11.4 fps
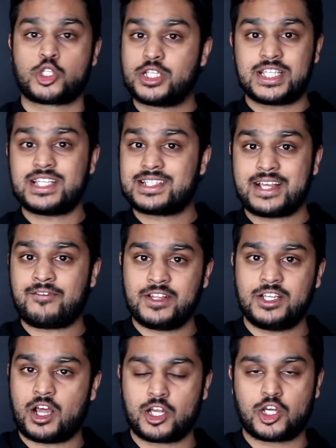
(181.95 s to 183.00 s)
So this is
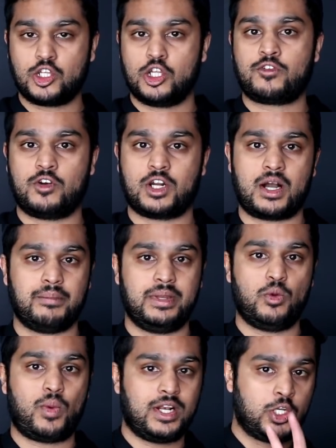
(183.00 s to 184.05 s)
definitely not a good look for a
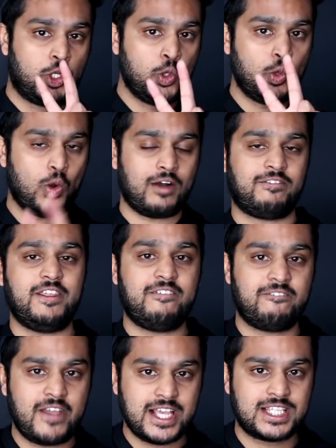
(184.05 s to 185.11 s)
company when two of the
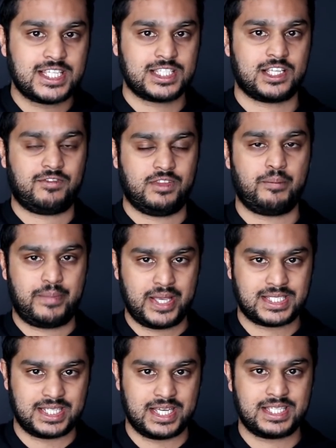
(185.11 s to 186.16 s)
faces of the
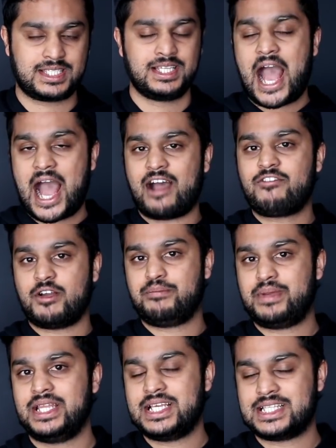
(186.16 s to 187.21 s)
business have
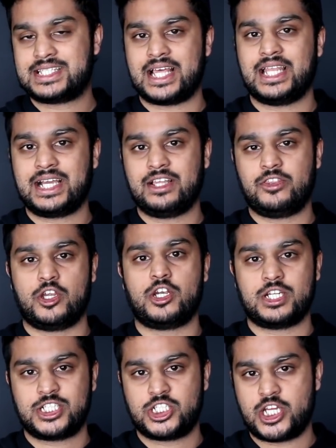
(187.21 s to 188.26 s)
been selling
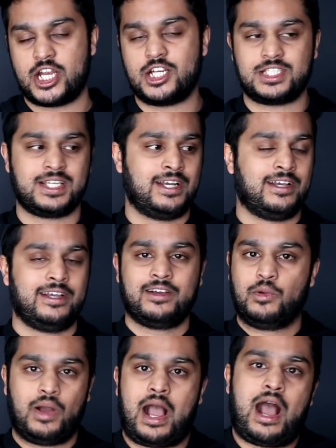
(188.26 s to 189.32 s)
their shares
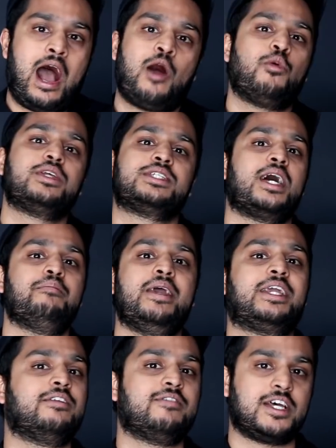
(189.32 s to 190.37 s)
how does that
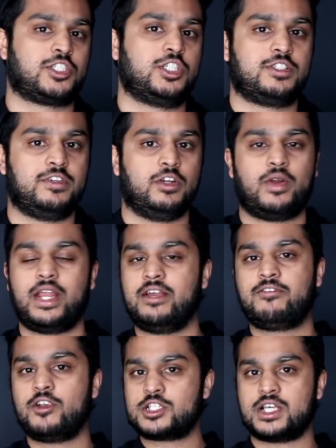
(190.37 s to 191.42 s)
make investors feel, right?
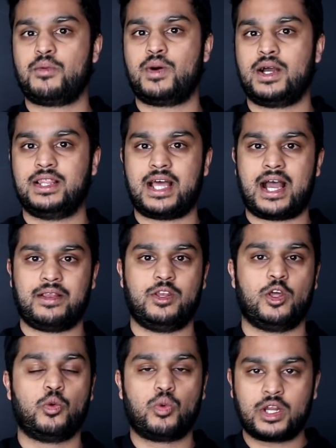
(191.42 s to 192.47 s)
If you're someone that, you
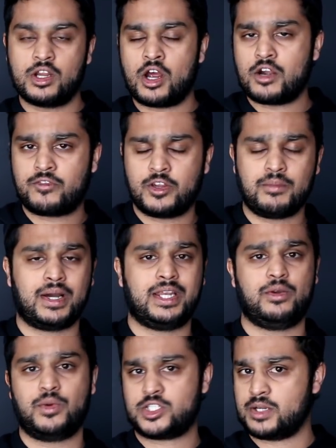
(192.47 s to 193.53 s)
know, you're working hard for your
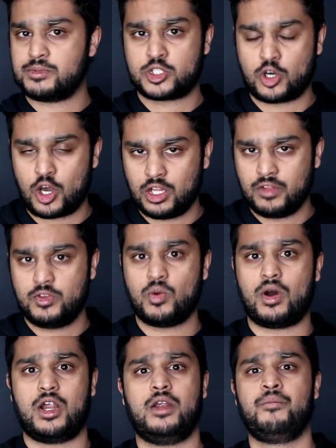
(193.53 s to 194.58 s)
money, which I'm sure all of you
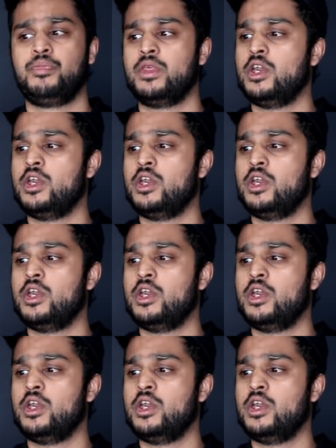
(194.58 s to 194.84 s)
are,